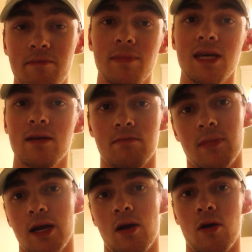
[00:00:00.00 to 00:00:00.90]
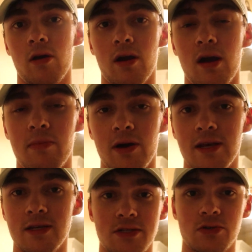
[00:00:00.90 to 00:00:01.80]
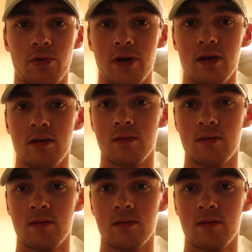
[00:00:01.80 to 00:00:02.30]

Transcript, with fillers: me, my car, up on his story,